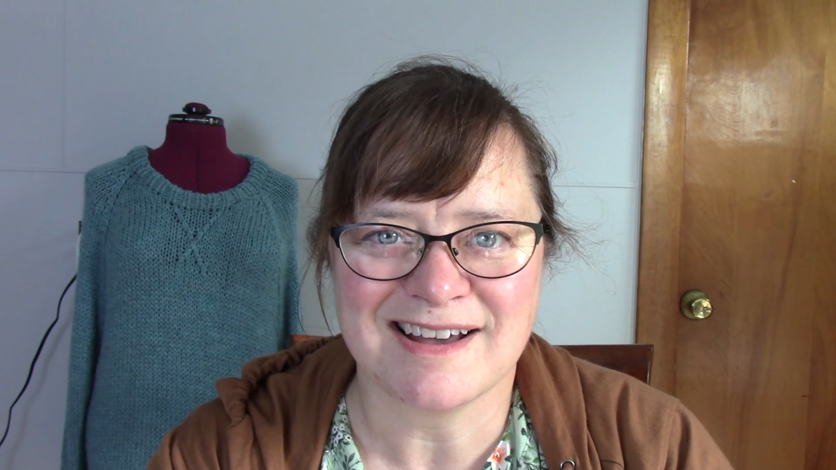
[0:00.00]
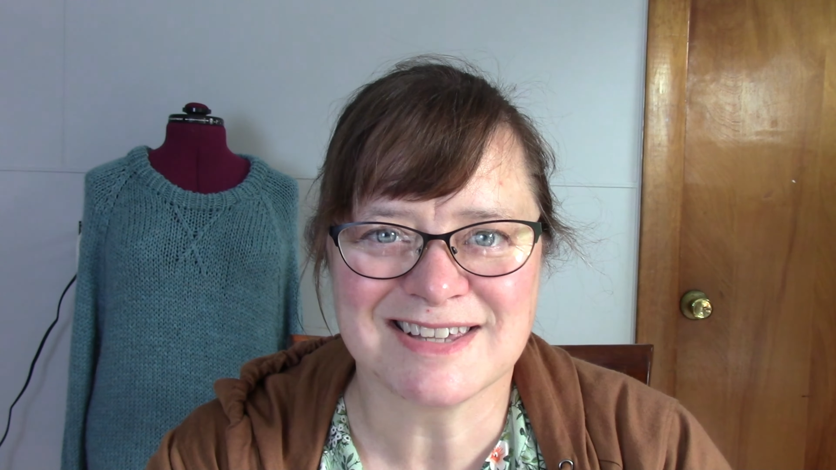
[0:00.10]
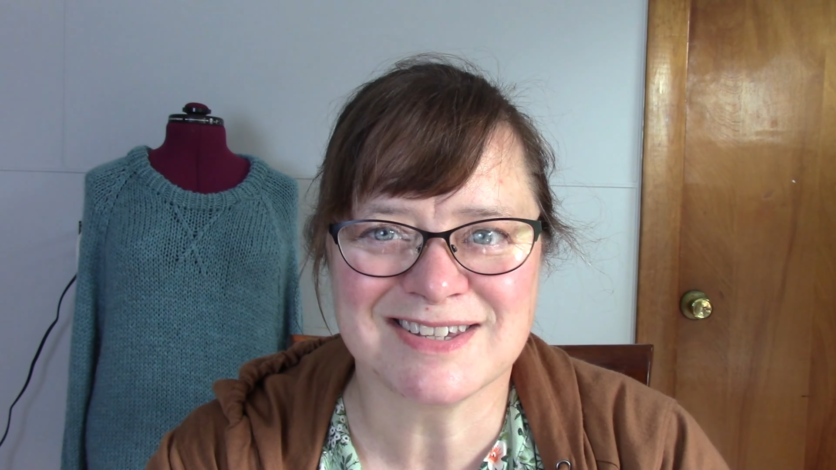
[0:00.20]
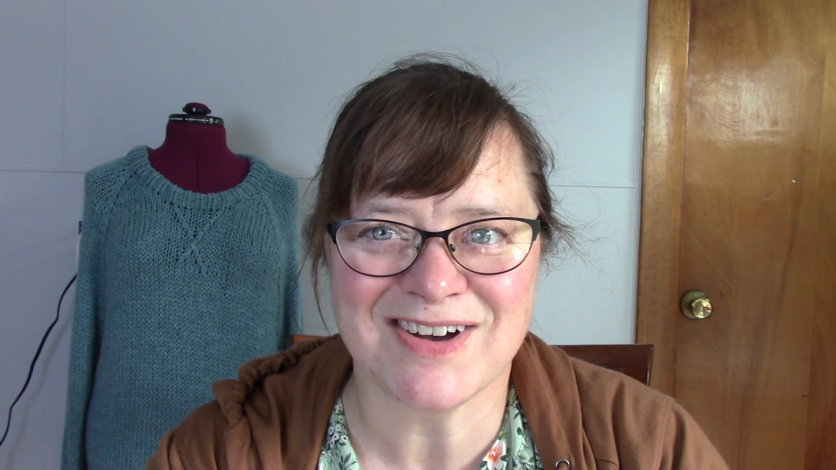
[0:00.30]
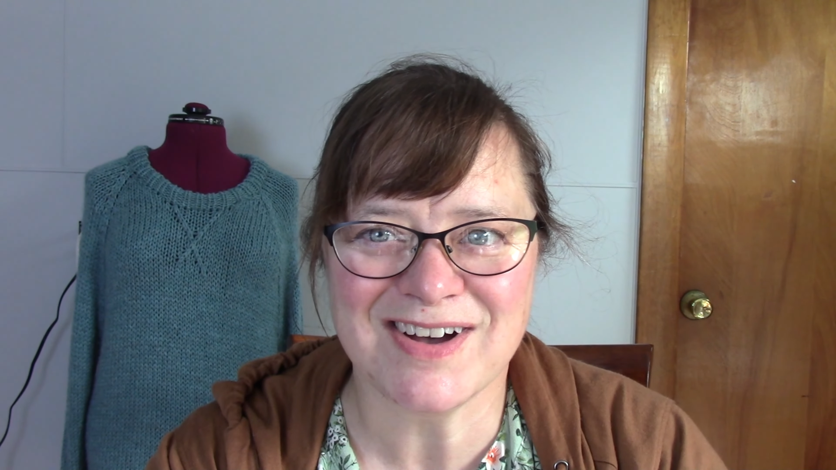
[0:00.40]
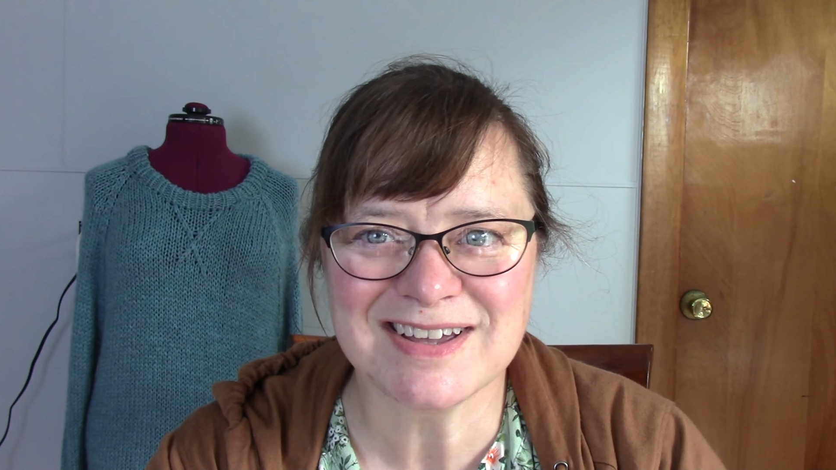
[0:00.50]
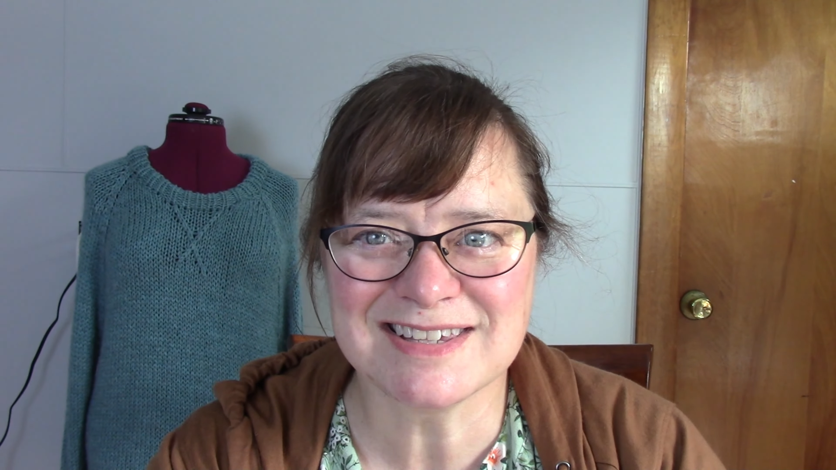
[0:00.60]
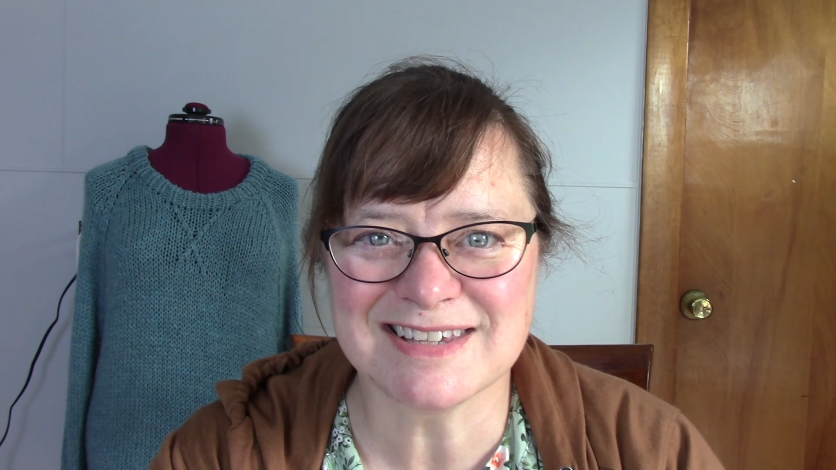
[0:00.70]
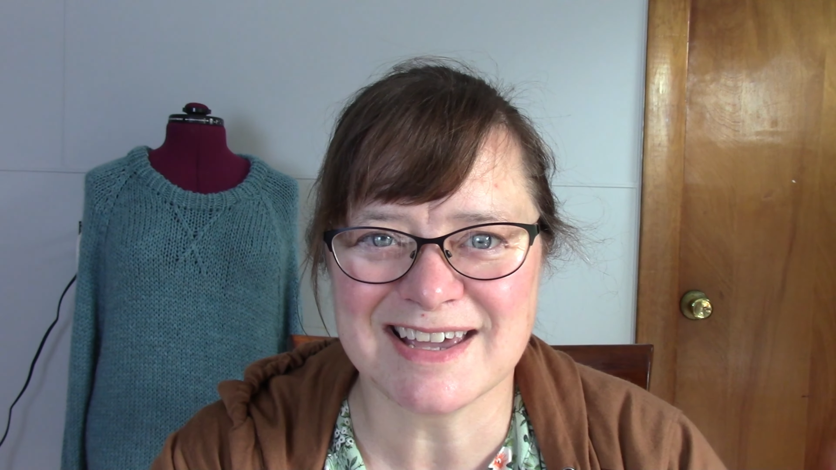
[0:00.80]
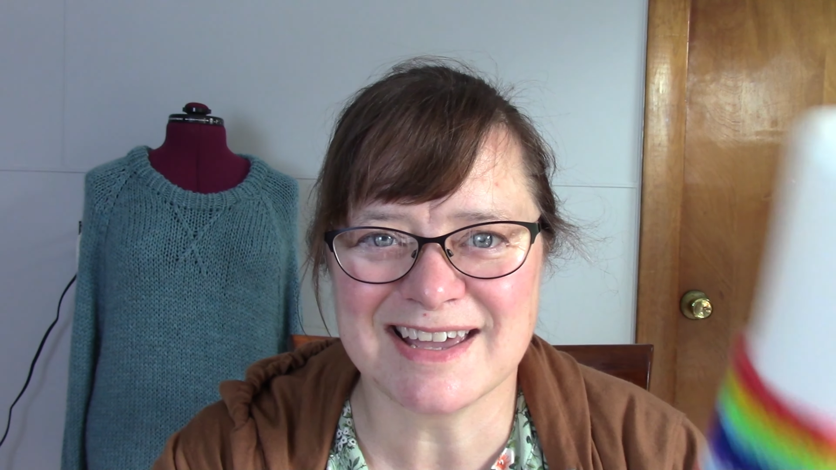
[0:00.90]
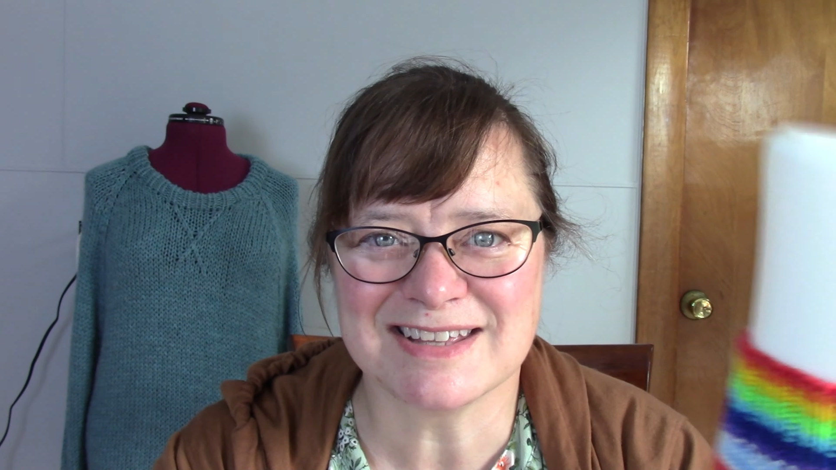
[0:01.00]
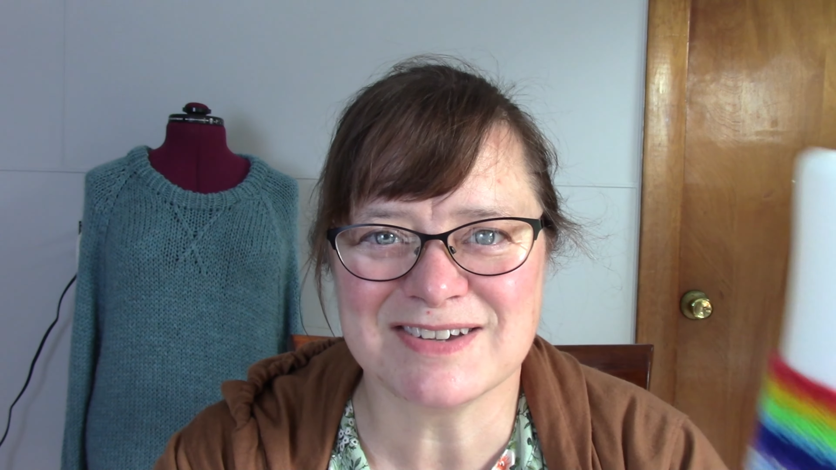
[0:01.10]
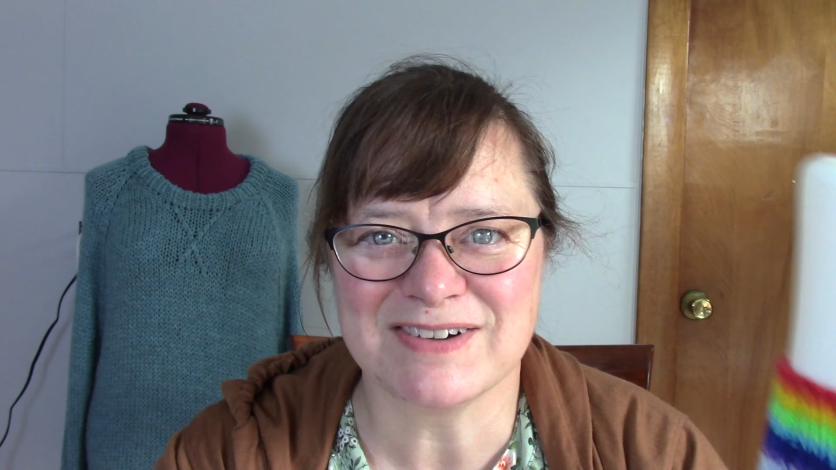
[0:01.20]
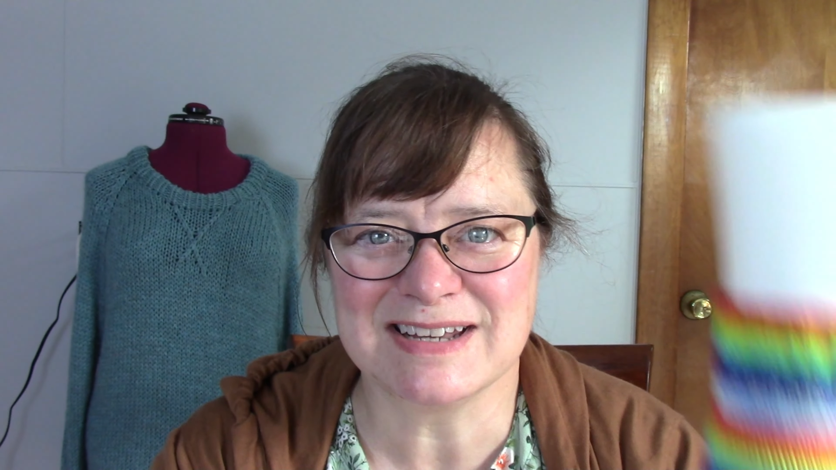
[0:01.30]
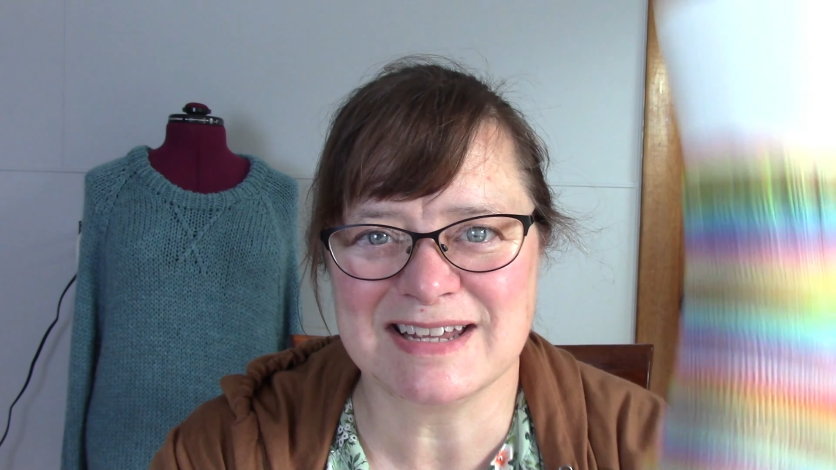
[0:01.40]
socks, and
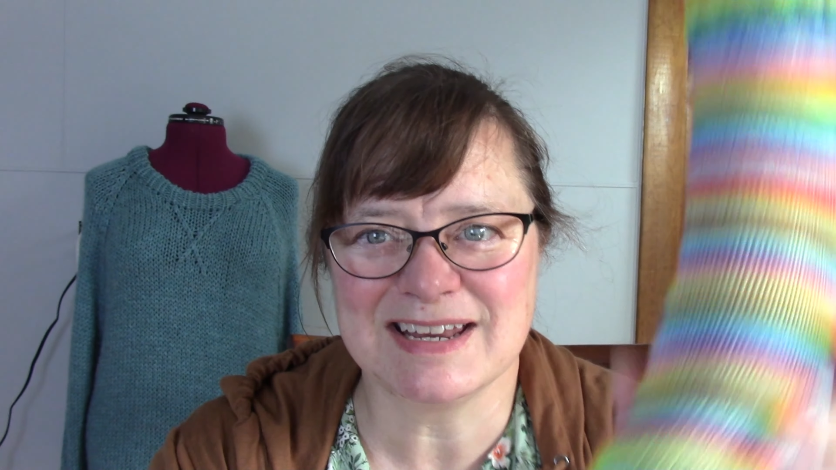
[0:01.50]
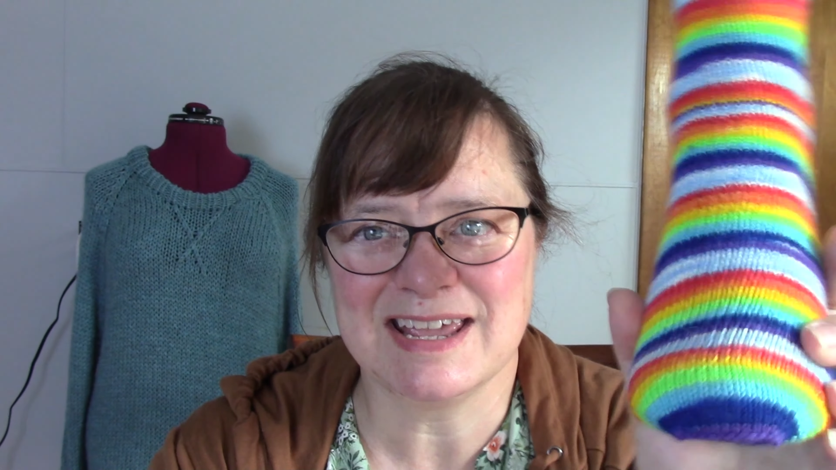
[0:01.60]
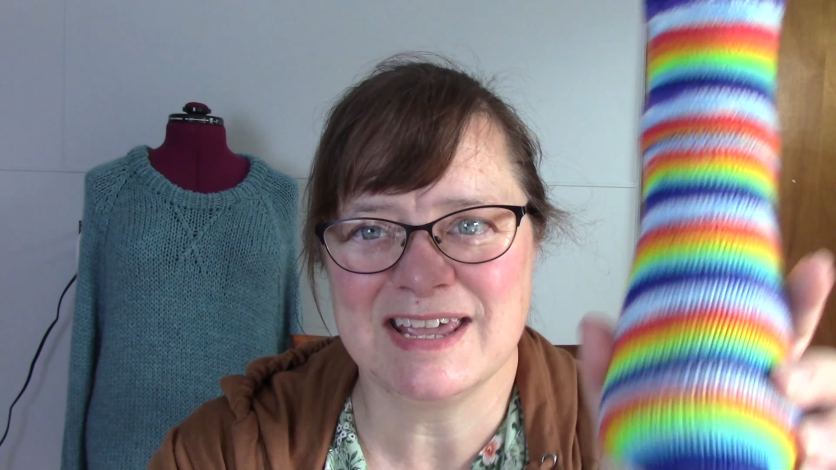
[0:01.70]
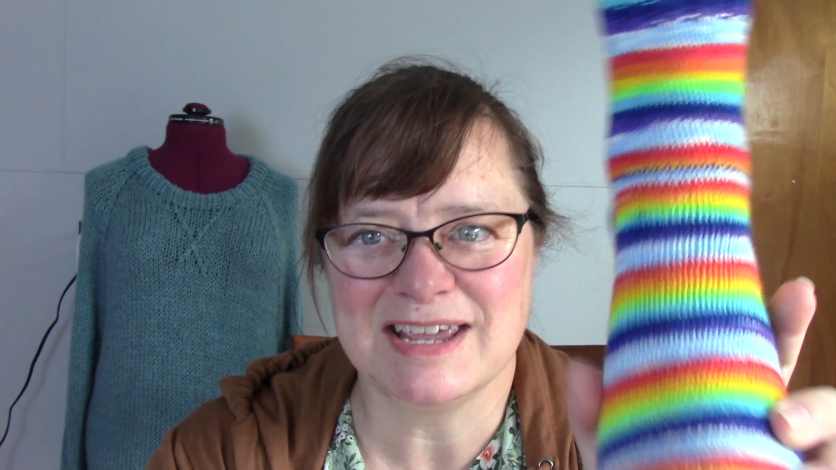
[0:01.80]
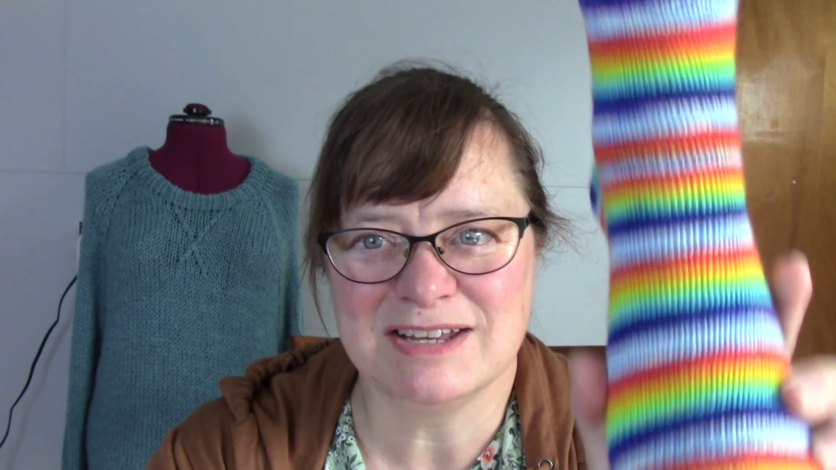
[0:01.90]
so I did a